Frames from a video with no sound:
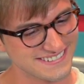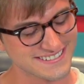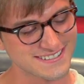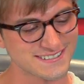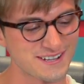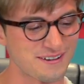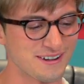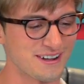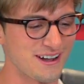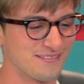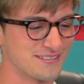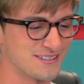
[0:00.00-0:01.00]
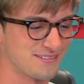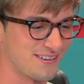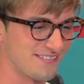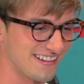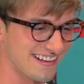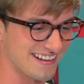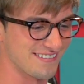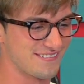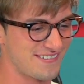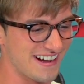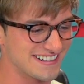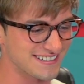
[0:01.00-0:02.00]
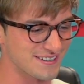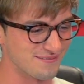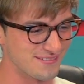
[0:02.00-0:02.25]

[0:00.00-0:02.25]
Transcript: This is so uncomfortable, but like I find it